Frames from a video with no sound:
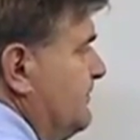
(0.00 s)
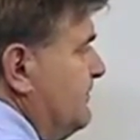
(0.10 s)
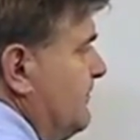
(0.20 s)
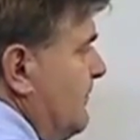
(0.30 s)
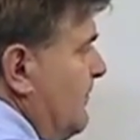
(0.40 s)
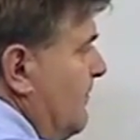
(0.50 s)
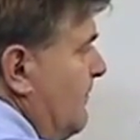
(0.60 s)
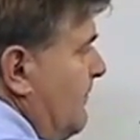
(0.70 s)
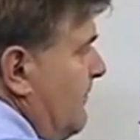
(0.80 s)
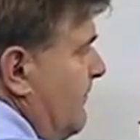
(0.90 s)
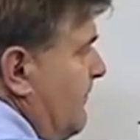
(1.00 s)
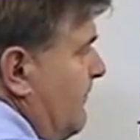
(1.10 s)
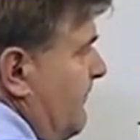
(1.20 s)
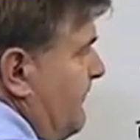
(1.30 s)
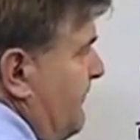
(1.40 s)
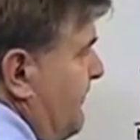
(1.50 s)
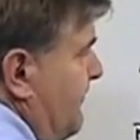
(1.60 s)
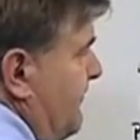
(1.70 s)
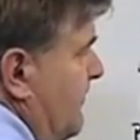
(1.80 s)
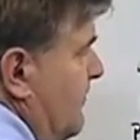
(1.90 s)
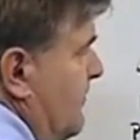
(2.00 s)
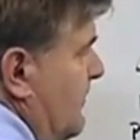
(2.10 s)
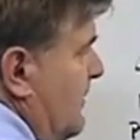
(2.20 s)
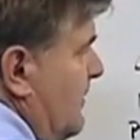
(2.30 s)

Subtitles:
(no one is talking)